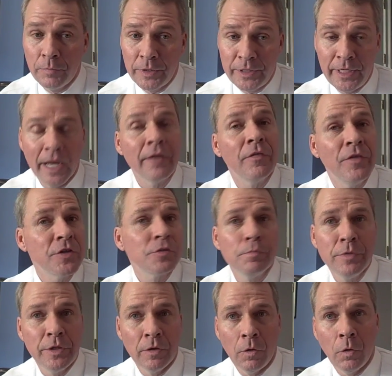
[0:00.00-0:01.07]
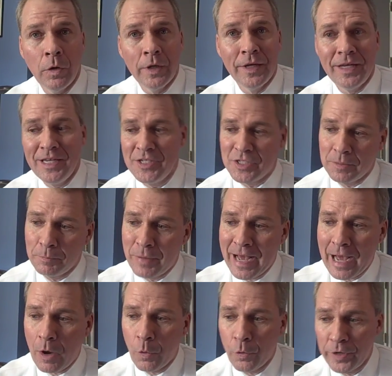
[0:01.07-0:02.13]
But yet this bill is
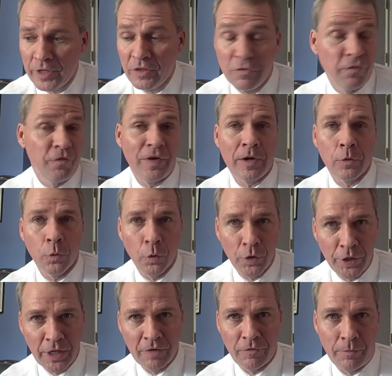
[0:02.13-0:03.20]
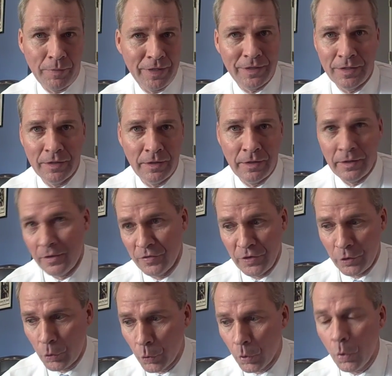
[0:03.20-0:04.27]
empowering the federal government,
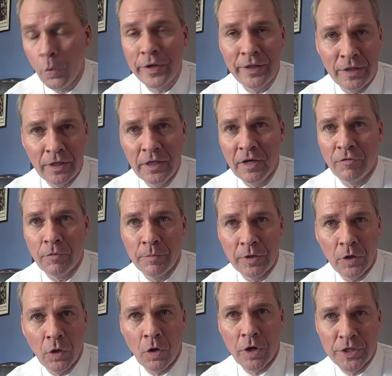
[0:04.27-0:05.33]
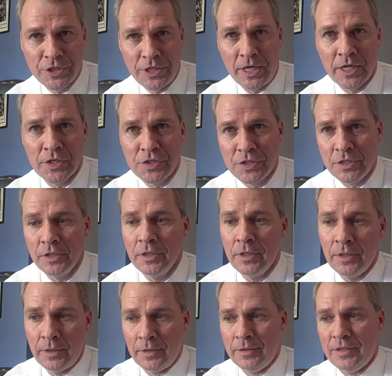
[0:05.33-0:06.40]
growing the government largesse
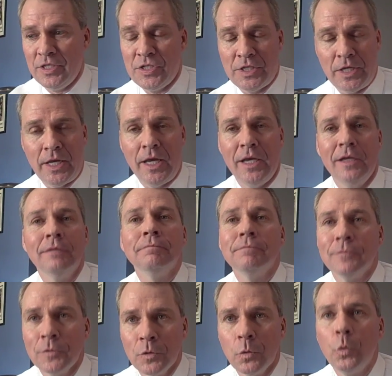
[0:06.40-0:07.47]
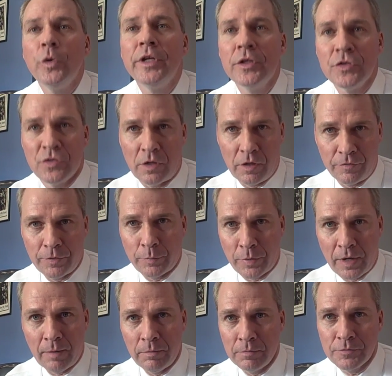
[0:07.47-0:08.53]
to say, we can solve your
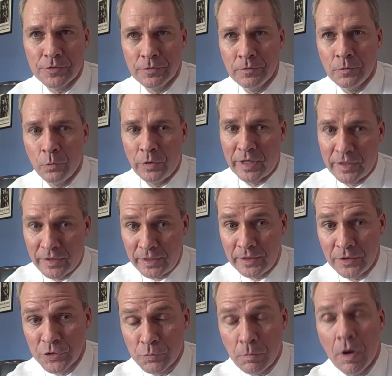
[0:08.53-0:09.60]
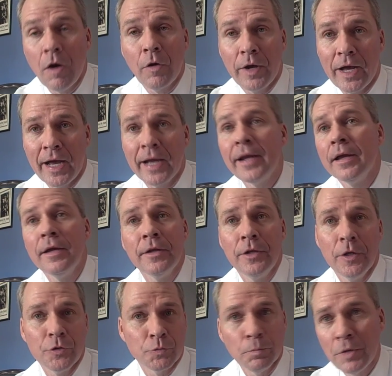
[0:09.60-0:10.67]
problems, when I think the small guy
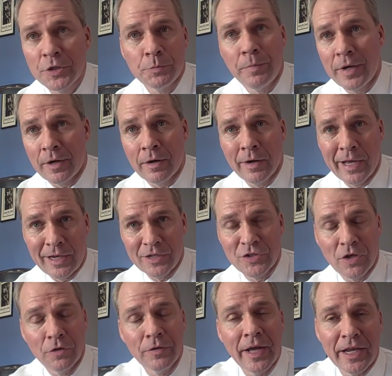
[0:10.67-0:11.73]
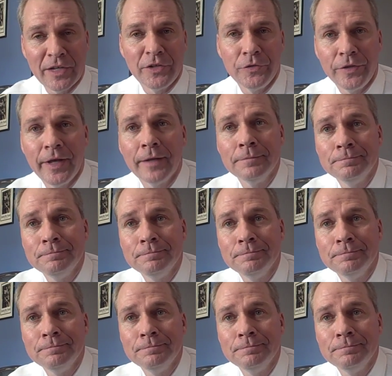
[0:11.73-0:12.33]
knows much better how to do that.